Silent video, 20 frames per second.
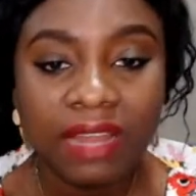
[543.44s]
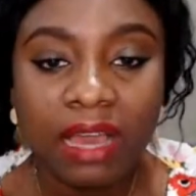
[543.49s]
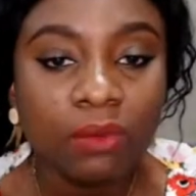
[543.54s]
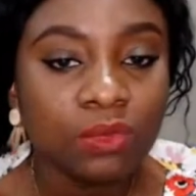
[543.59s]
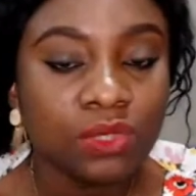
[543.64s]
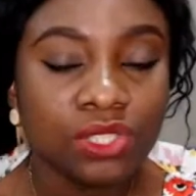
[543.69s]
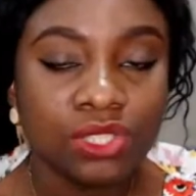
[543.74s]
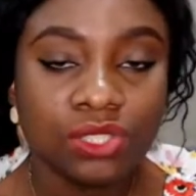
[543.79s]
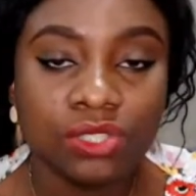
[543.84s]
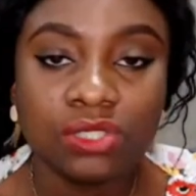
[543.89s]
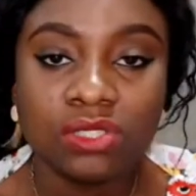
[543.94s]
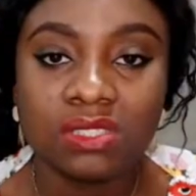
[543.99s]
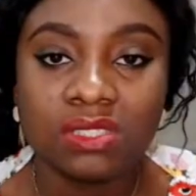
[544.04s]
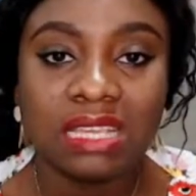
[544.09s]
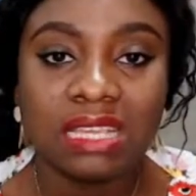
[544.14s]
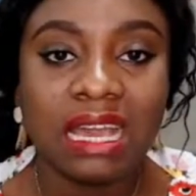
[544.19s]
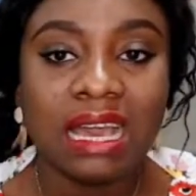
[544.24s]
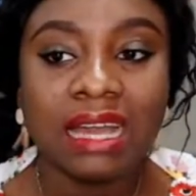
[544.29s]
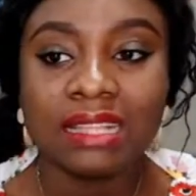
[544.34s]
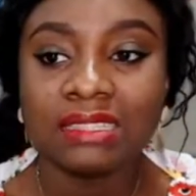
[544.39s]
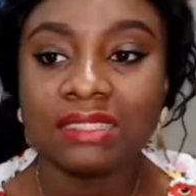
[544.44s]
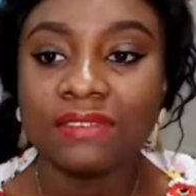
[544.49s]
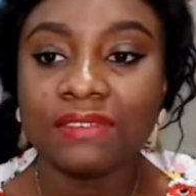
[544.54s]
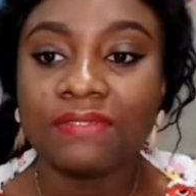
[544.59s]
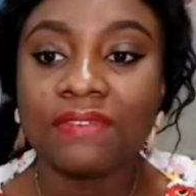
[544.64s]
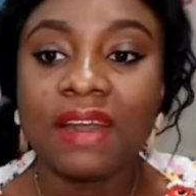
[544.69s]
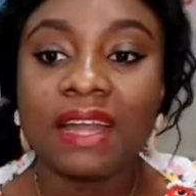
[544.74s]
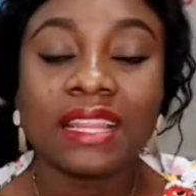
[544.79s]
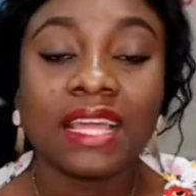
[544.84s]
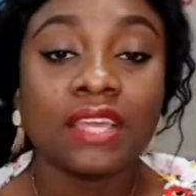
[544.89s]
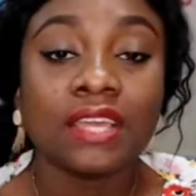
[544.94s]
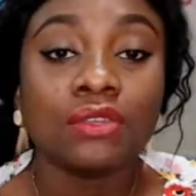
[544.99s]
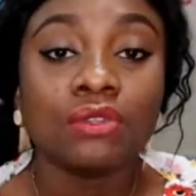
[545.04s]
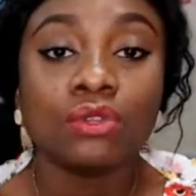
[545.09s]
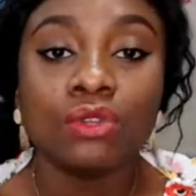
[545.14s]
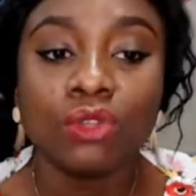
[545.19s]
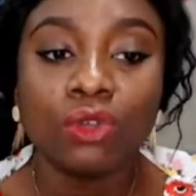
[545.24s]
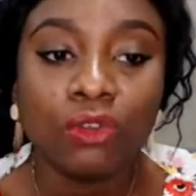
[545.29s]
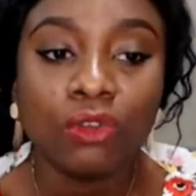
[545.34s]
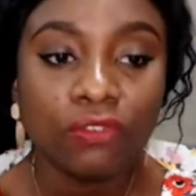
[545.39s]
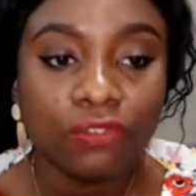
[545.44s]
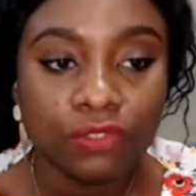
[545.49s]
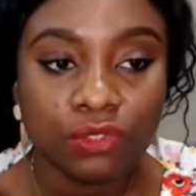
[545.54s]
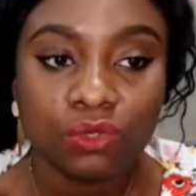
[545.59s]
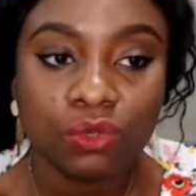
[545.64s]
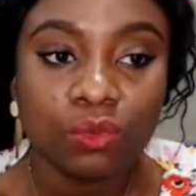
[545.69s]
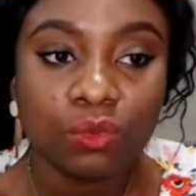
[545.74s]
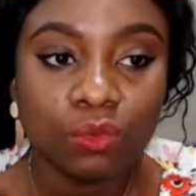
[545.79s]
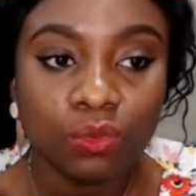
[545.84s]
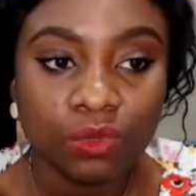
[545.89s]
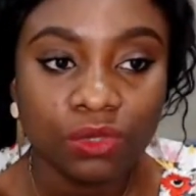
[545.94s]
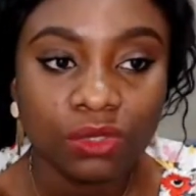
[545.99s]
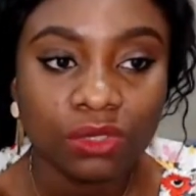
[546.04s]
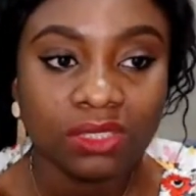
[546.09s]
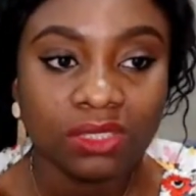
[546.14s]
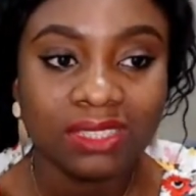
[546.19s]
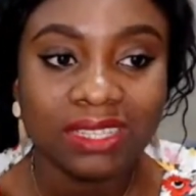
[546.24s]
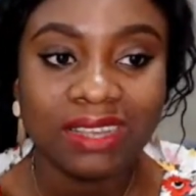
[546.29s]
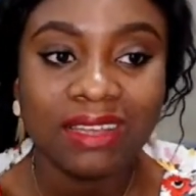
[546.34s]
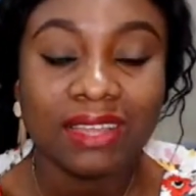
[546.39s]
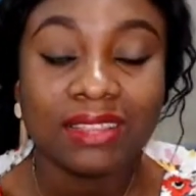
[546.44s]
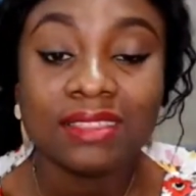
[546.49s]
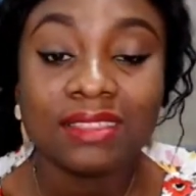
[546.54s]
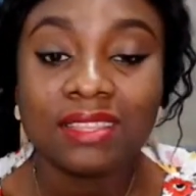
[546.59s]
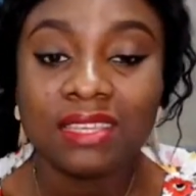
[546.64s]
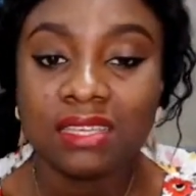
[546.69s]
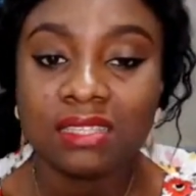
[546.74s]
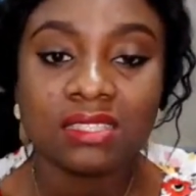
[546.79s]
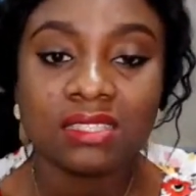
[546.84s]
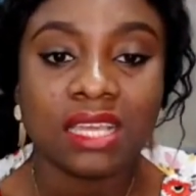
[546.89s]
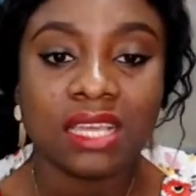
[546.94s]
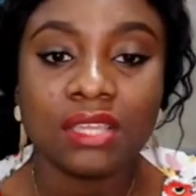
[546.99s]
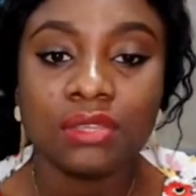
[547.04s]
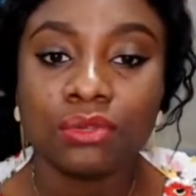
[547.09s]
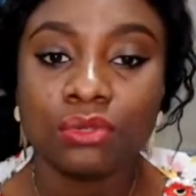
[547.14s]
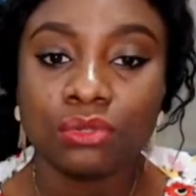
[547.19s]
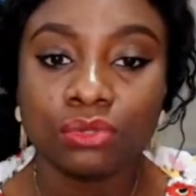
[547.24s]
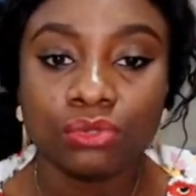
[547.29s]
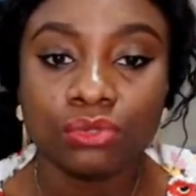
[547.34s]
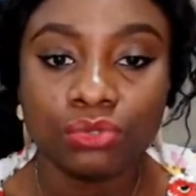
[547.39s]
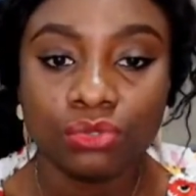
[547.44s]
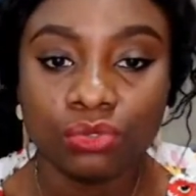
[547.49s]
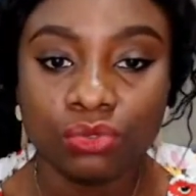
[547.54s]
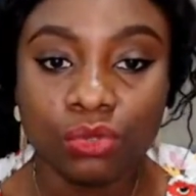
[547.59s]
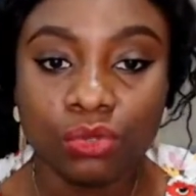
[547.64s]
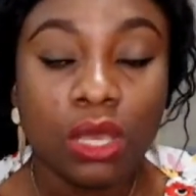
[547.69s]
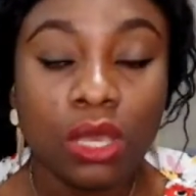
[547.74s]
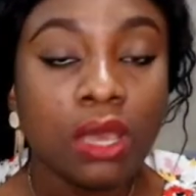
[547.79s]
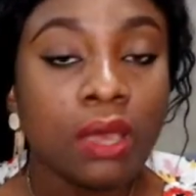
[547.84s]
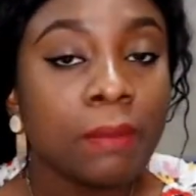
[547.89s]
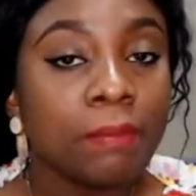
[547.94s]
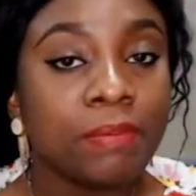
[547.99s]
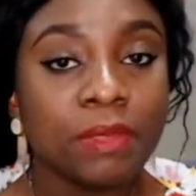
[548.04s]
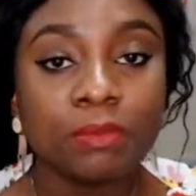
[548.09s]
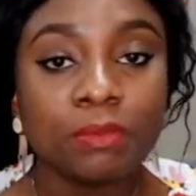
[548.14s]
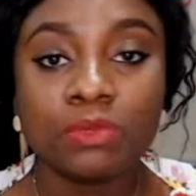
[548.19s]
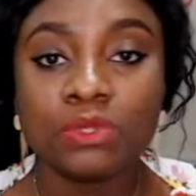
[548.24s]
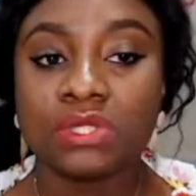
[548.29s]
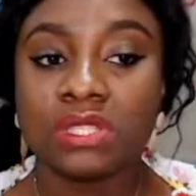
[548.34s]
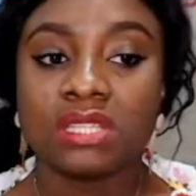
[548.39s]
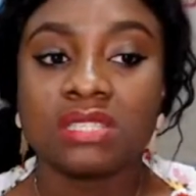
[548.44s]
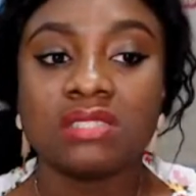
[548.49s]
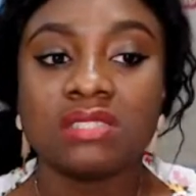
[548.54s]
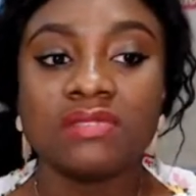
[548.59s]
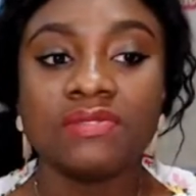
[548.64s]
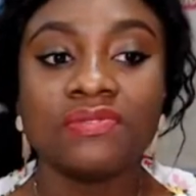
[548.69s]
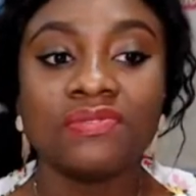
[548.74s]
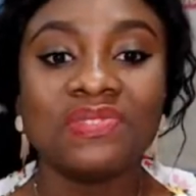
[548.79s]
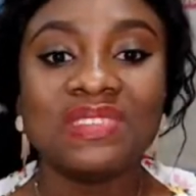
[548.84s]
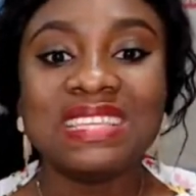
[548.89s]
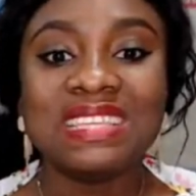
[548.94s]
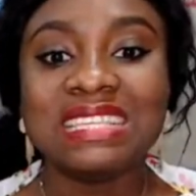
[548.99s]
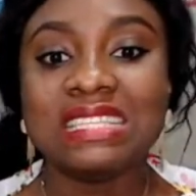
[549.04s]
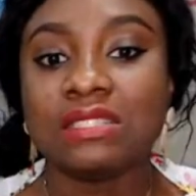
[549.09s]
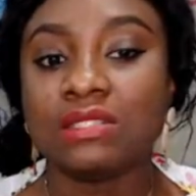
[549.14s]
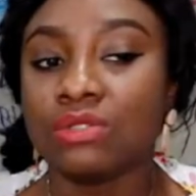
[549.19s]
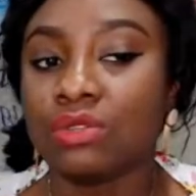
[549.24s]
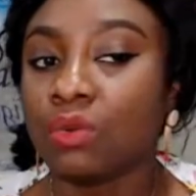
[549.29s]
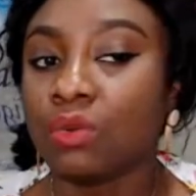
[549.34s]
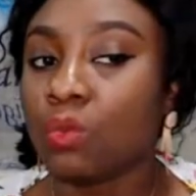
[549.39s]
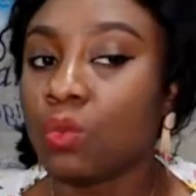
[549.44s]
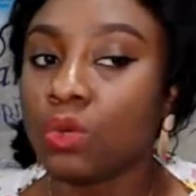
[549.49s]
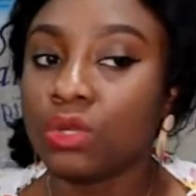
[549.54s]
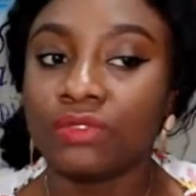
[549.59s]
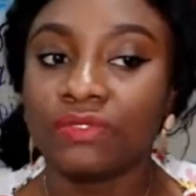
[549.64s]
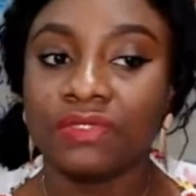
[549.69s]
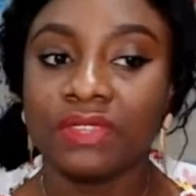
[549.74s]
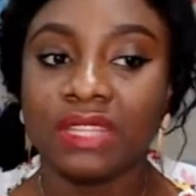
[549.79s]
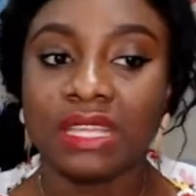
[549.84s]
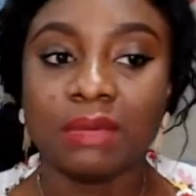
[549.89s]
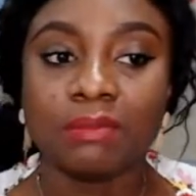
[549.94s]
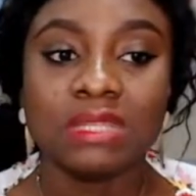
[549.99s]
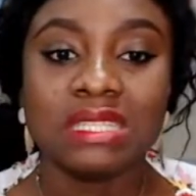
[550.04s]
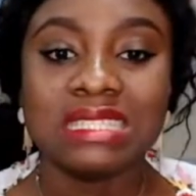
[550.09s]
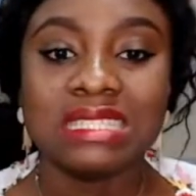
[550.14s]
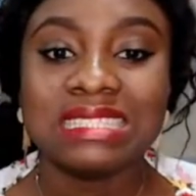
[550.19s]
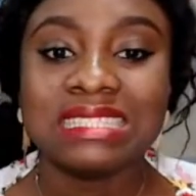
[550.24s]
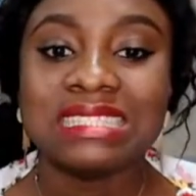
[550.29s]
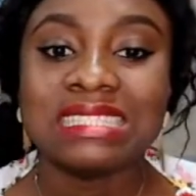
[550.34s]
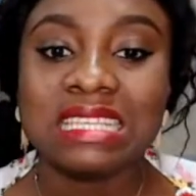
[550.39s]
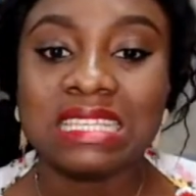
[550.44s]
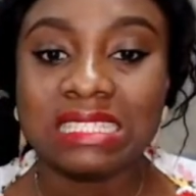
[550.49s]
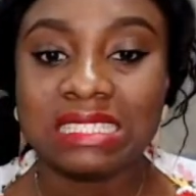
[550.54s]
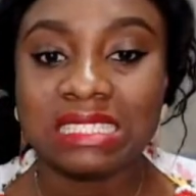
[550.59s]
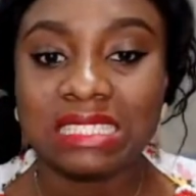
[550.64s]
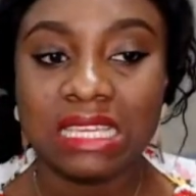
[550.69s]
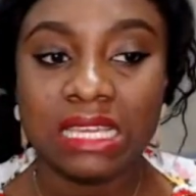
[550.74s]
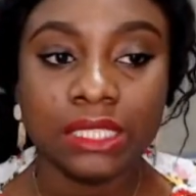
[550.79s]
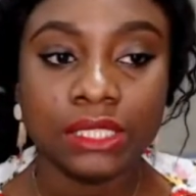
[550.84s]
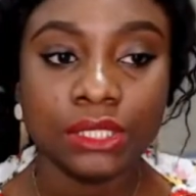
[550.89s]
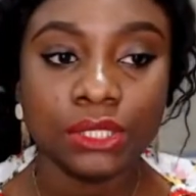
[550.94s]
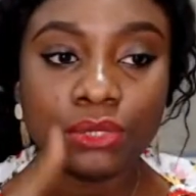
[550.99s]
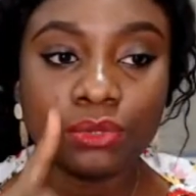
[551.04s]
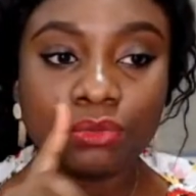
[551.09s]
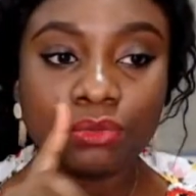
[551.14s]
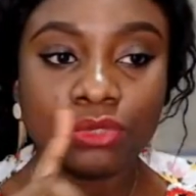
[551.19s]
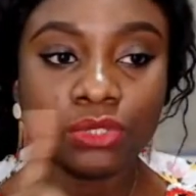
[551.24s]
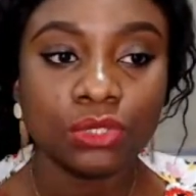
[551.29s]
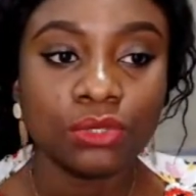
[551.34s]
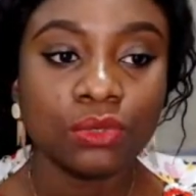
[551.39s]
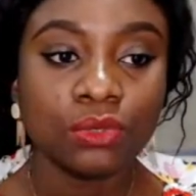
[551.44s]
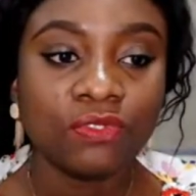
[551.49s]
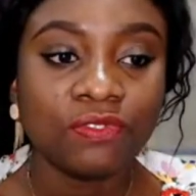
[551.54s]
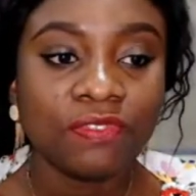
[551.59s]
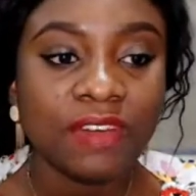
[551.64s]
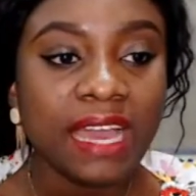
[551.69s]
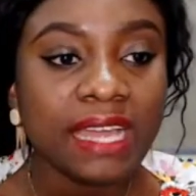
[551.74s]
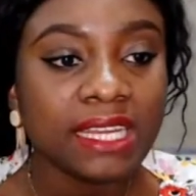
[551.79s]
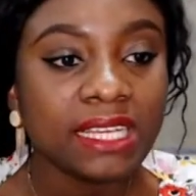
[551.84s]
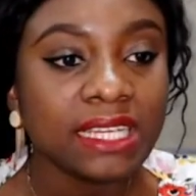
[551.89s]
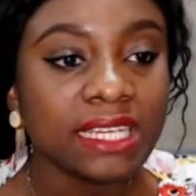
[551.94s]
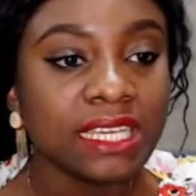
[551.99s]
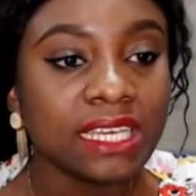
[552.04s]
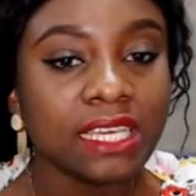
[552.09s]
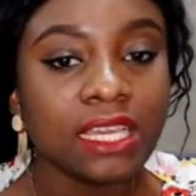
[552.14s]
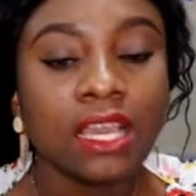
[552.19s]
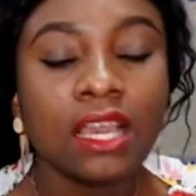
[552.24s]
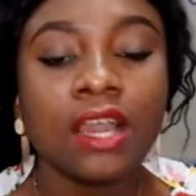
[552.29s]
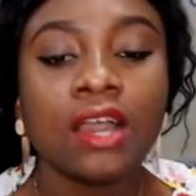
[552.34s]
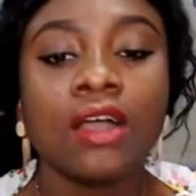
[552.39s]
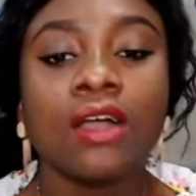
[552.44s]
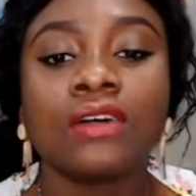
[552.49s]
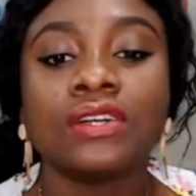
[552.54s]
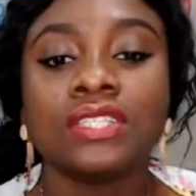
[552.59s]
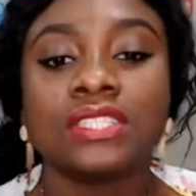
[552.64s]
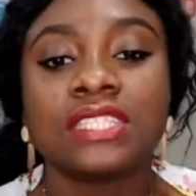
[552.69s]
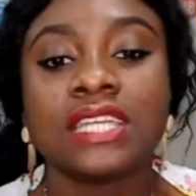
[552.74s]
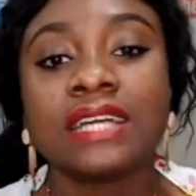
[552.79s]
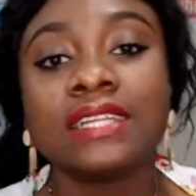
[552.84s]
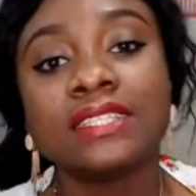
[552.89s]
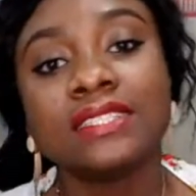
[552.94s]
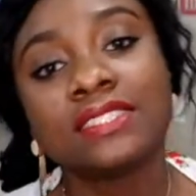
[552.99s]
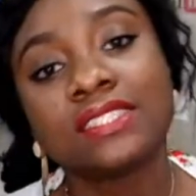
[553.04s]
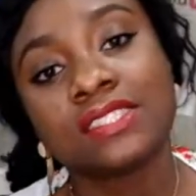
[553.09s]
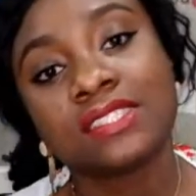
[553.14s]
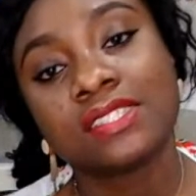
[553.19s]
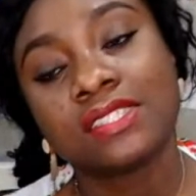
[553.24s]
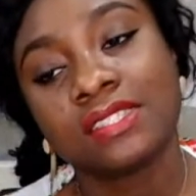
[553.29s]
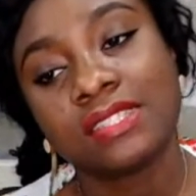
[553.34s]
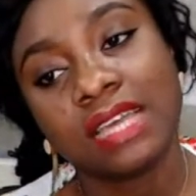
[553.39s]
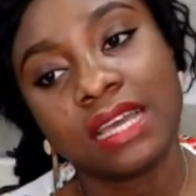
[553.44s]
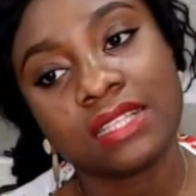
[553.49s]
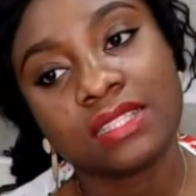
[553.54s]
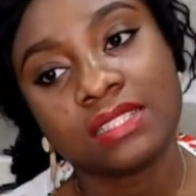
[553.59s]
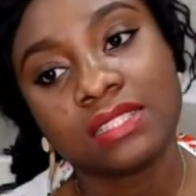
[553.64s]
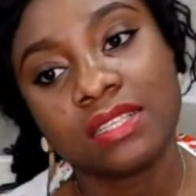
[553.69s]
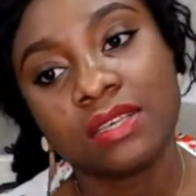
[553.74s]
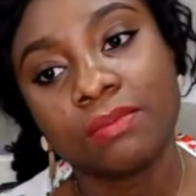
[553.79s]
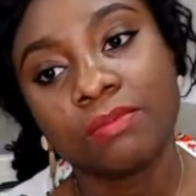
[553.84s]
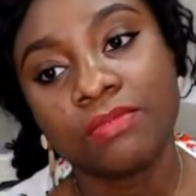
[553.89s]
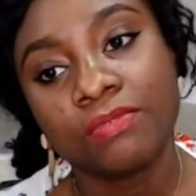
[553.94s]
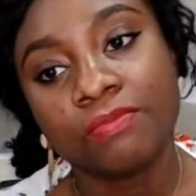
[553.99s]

languages and the fact that you love someone. There are things that you could do. Being possessive is not one of them. It is a no. Finally, on the challenges that